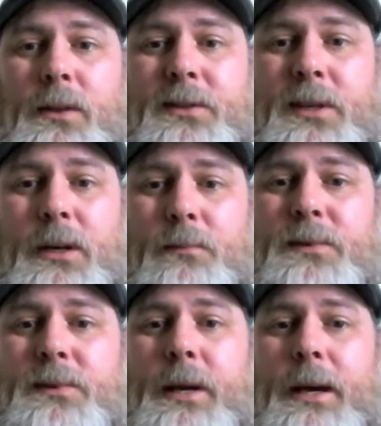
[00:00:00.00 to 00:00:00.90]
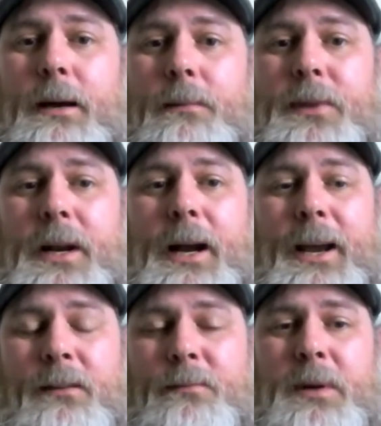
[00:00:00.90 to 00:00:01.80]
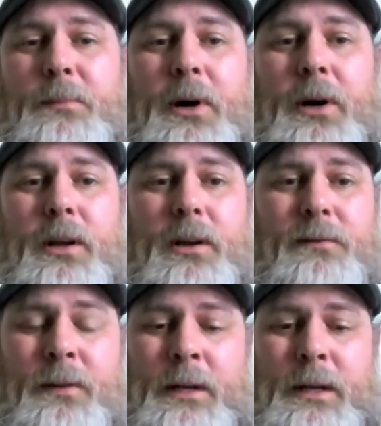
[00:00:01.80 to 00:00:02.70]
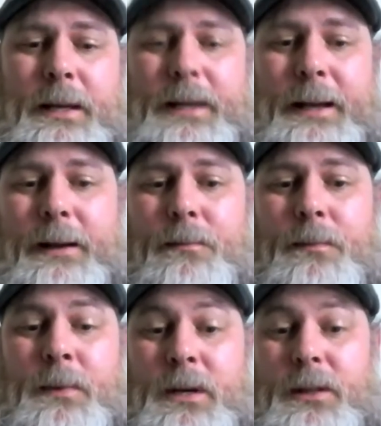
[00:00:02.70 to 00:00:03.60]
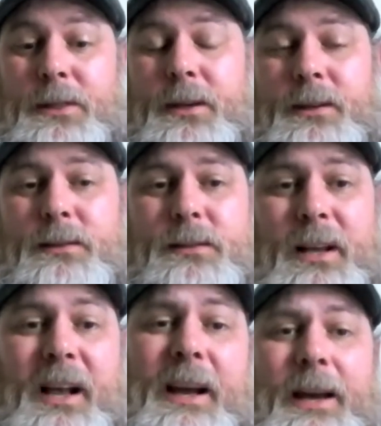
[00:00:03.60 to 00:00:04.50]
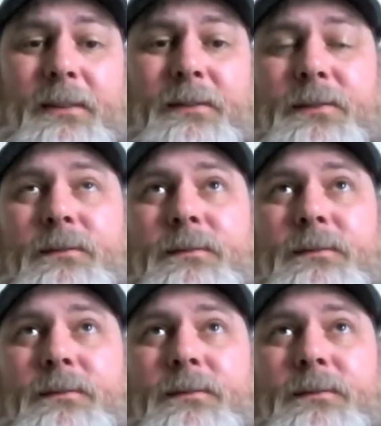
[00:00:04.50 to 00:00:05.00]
the teams that I have been part of. Things I've